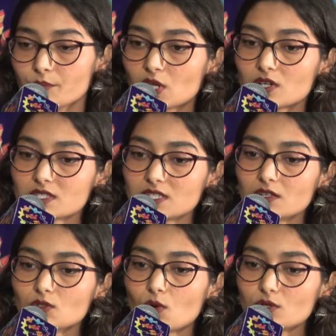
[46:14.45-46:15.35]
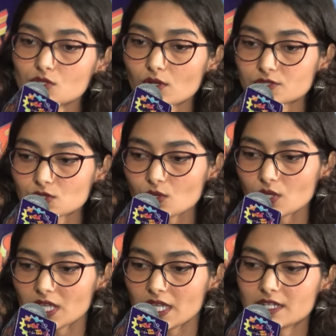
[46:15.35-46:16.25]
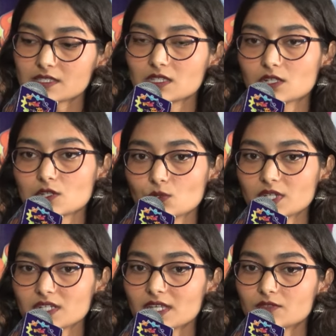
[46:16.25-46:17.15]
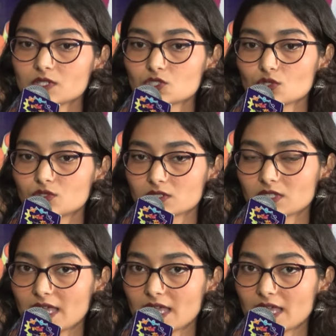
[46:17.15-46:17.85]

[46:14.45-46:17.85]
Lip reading: because in our course also it is included that we should,